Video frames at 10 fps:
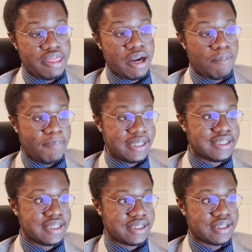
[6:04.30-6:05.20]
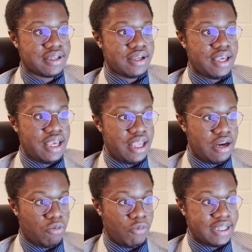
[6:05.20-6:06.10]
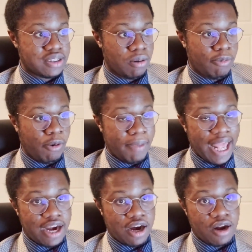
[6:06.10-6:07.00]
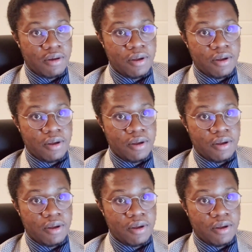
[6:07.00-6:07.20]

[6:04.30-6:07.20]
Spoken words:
their business in a reasonable manner.